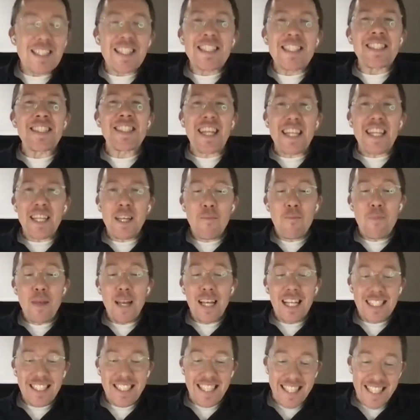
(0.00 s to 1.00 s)

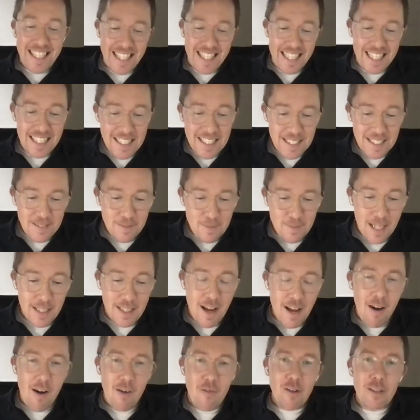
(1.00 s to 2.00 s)
Sustainability lead
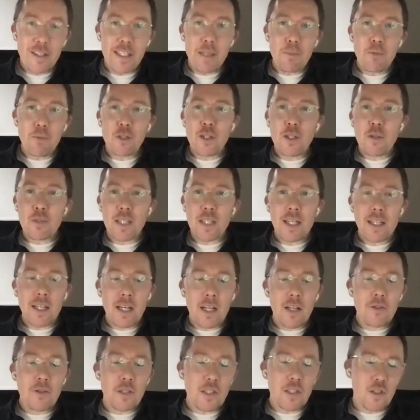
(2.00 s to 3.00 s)
and R&D producer
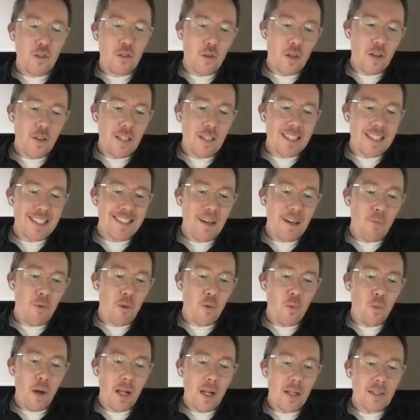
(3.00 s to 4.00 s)
at Clwstwr, the
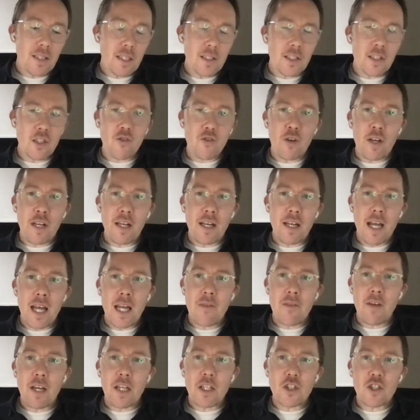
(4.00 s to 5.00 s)
South Wales Screen
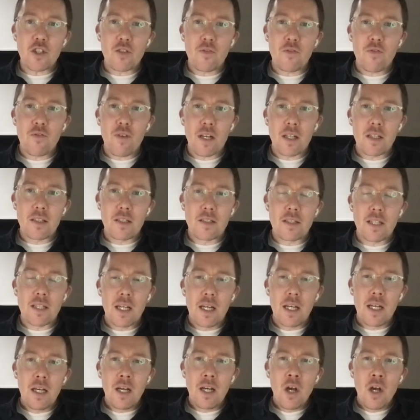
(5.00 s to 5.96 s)
Innovation Fund.